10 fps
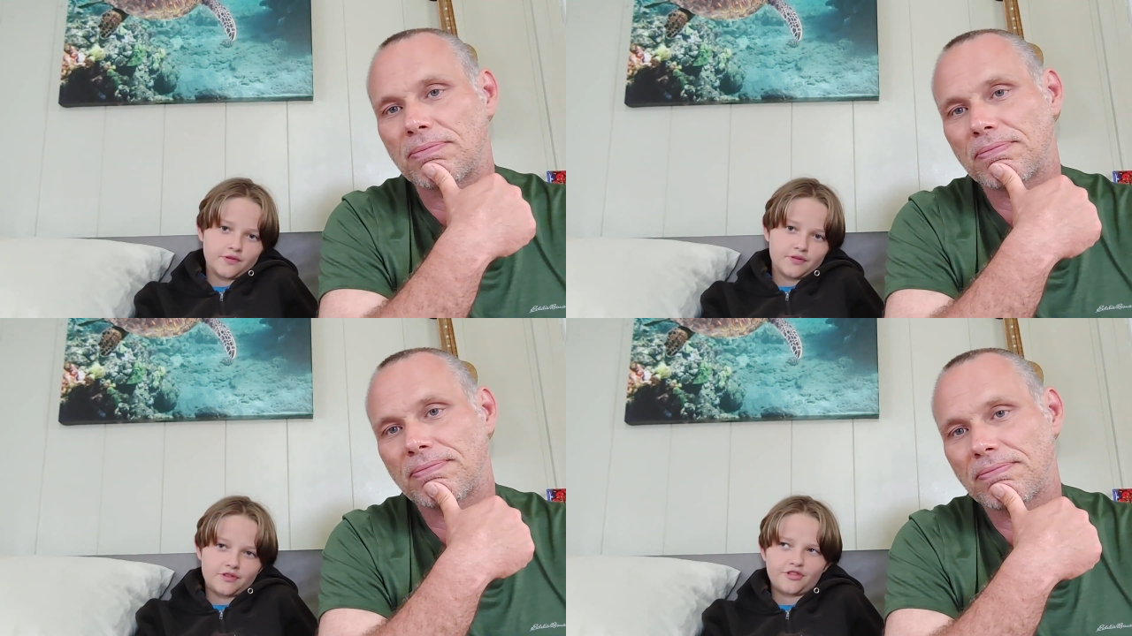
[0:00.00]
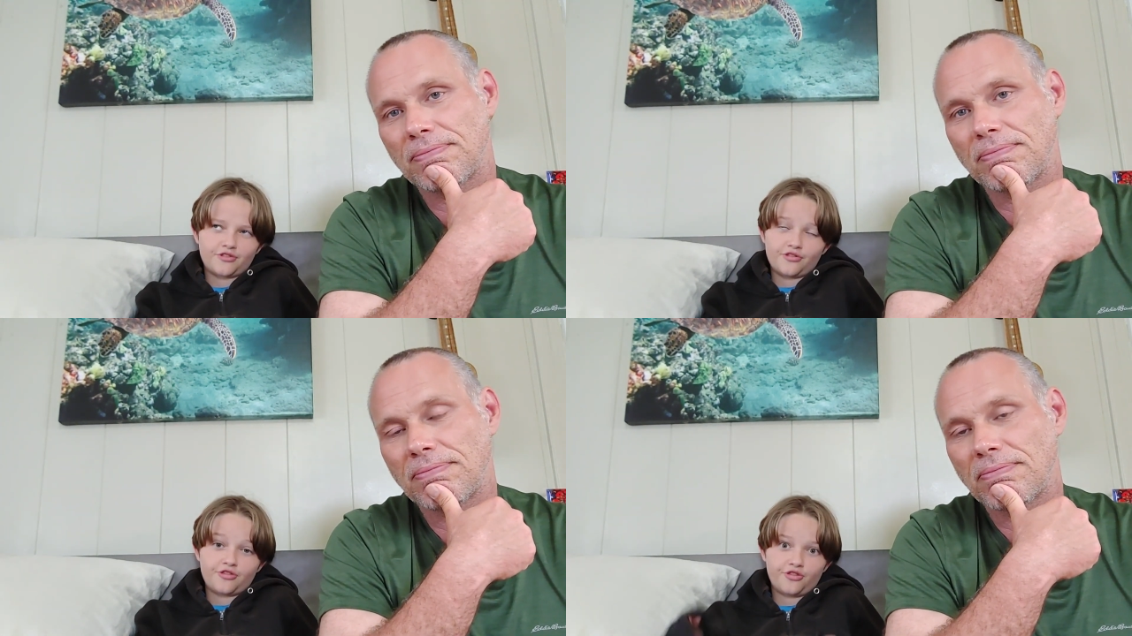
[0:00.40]
Speaker 1: The
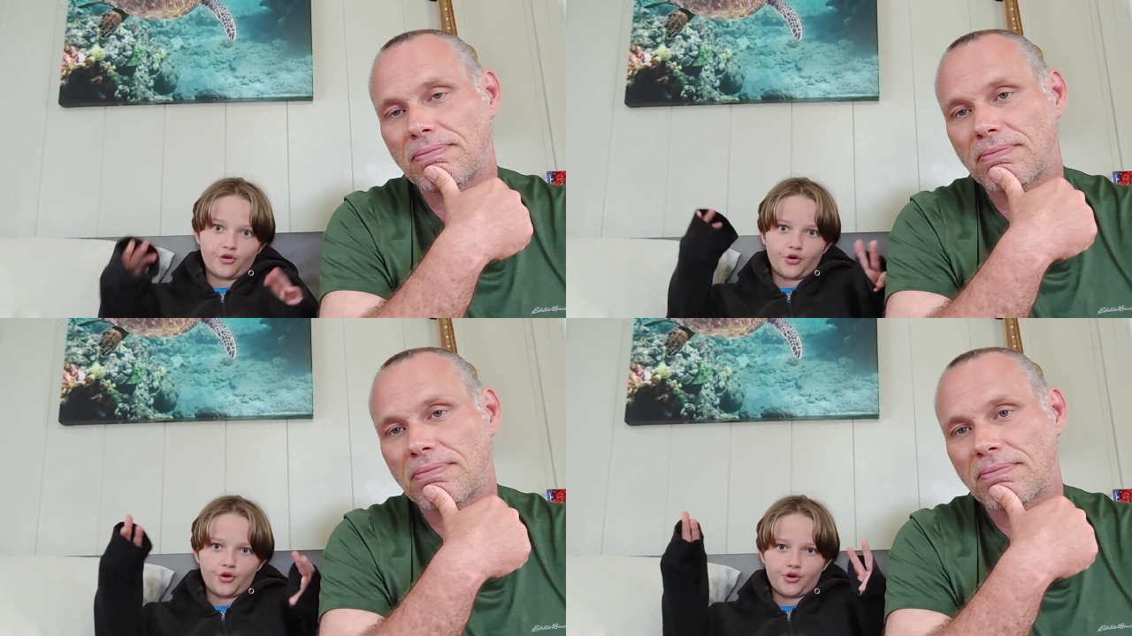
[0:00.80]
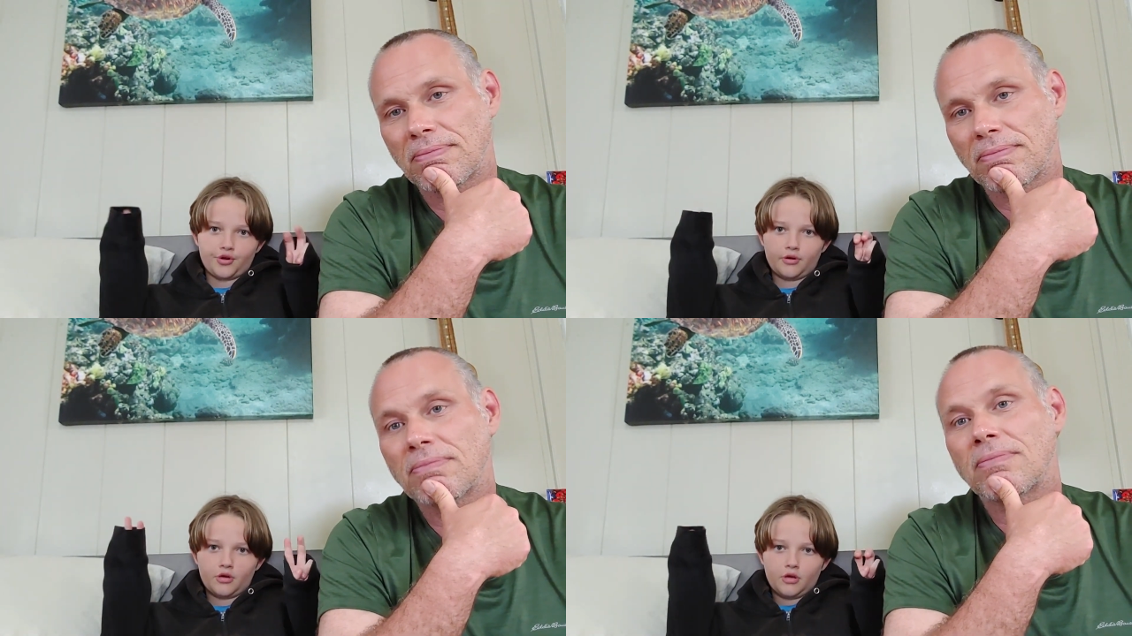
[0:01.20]

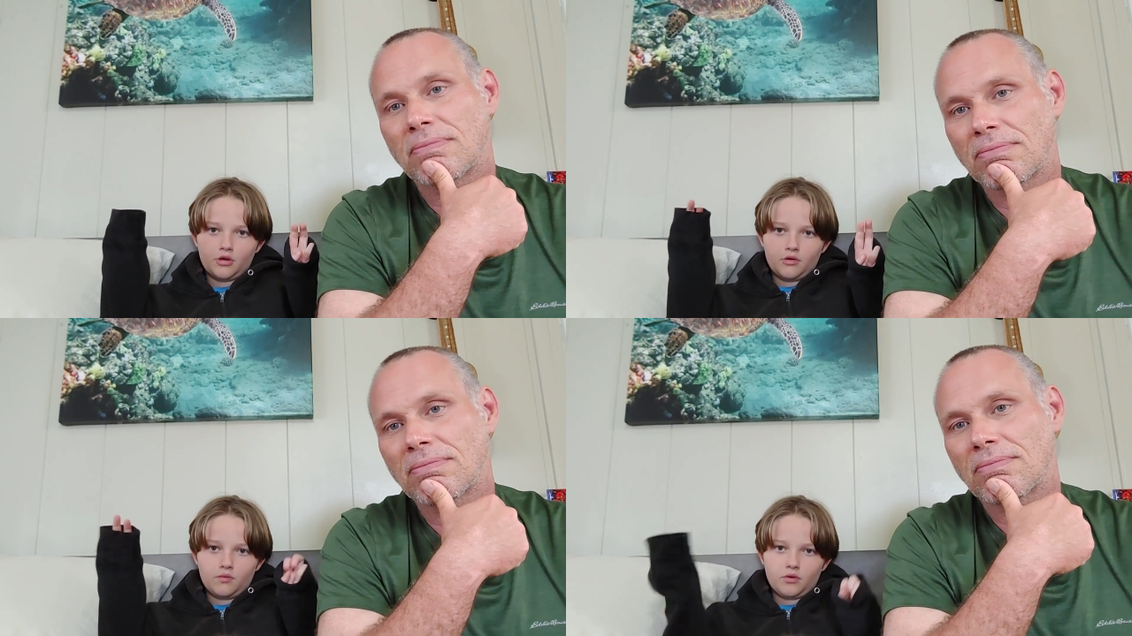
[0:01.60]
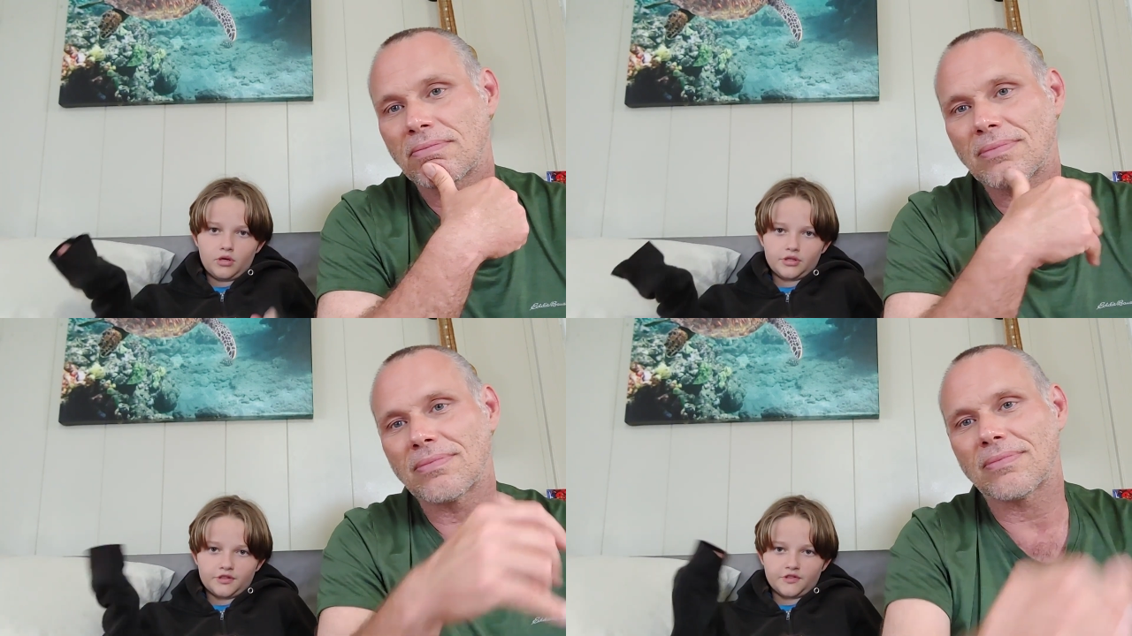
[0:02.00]
third
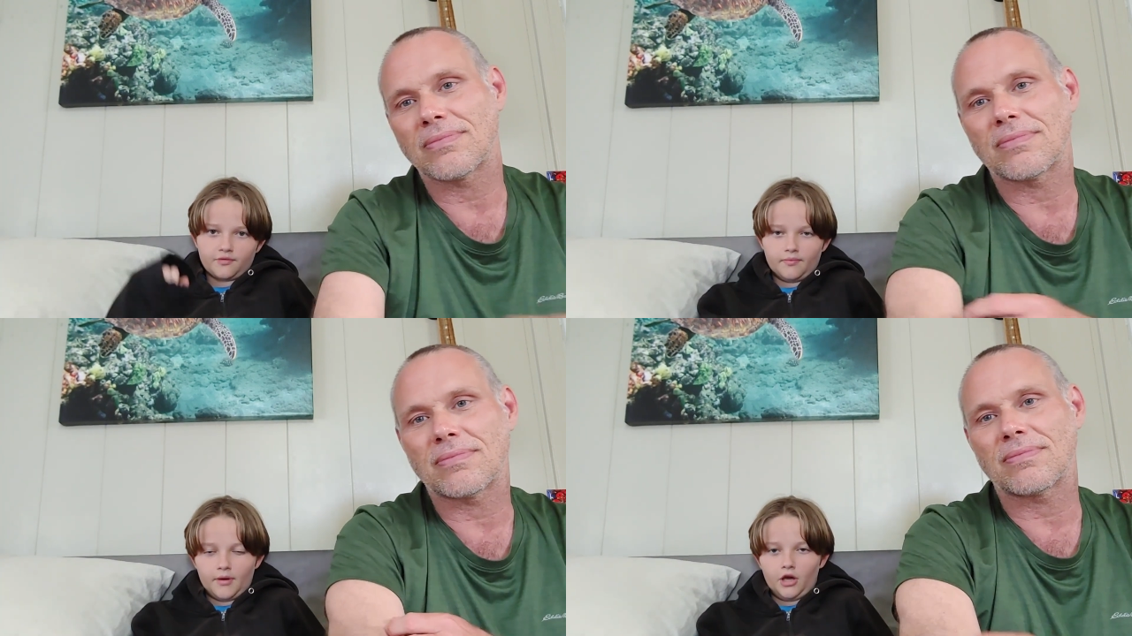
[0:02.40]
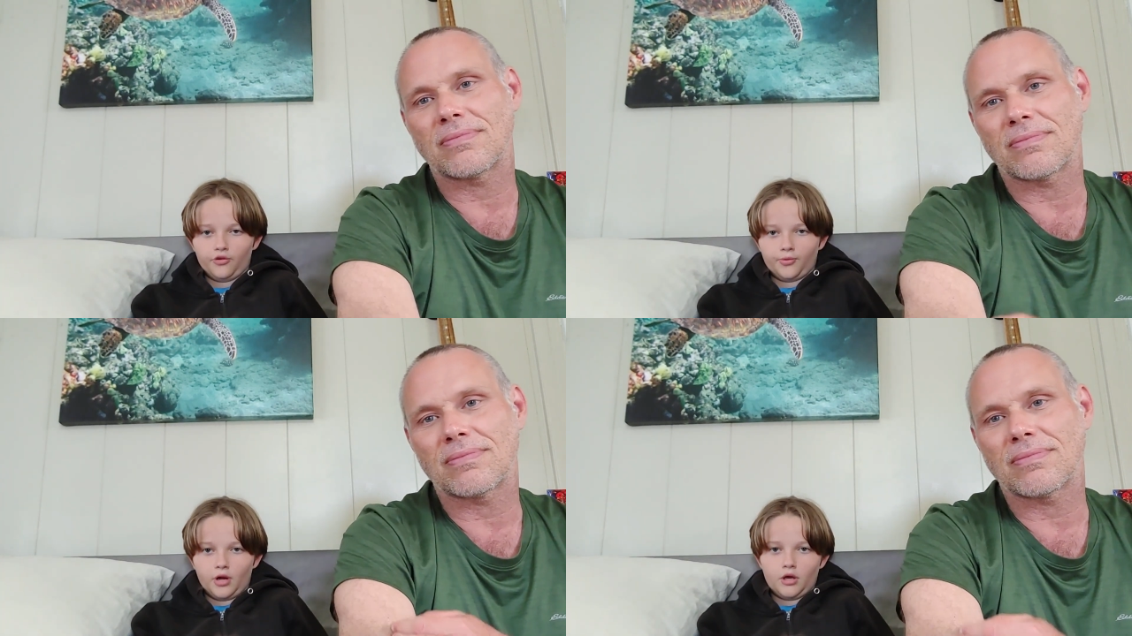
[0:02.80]
one because of
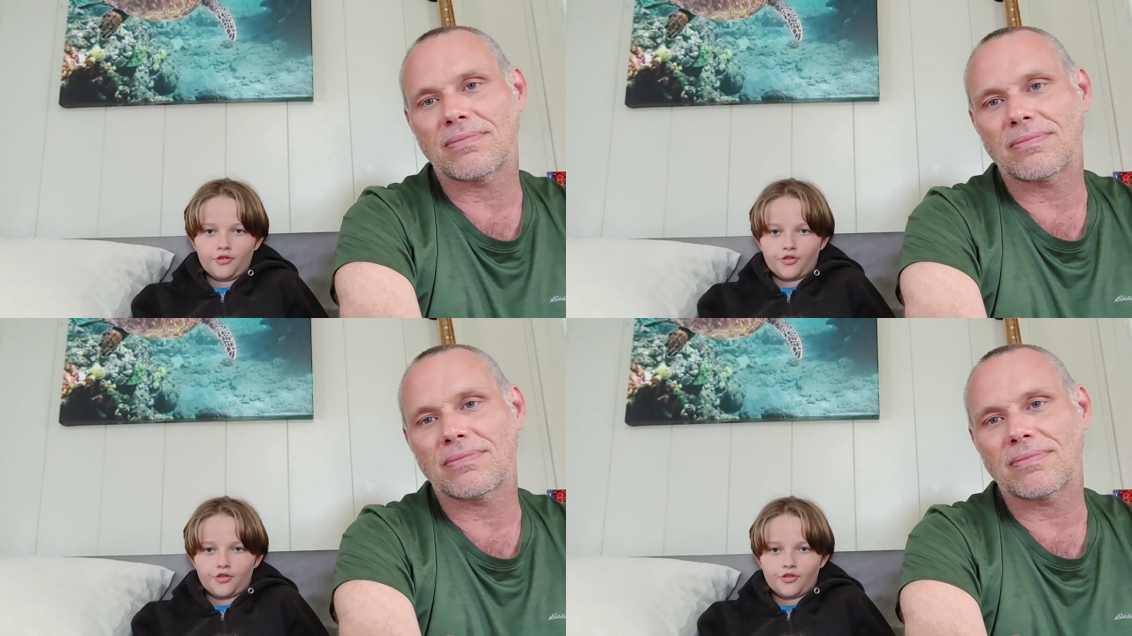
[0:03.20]
Miles Morales.